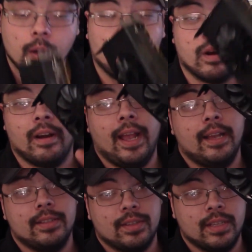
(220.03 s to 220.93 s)

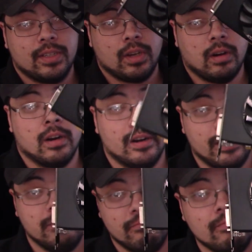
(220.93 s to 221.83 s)
Whereas this card
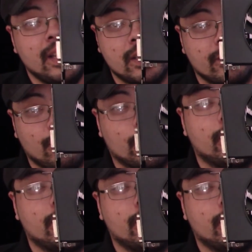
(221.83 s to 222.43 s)
is a 4